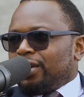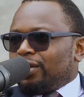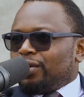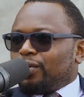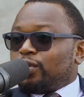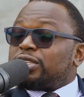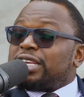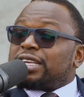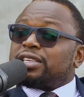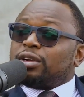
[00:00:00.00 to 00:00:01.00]
You know, it
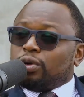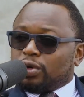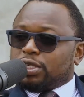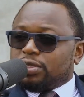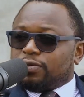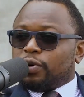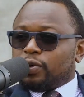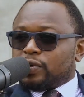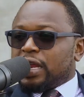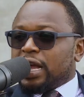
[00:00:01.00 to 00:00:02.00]
takes a lot for you
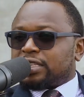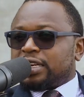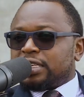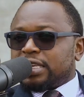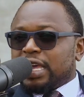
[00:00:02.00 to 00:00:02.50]
to actually say,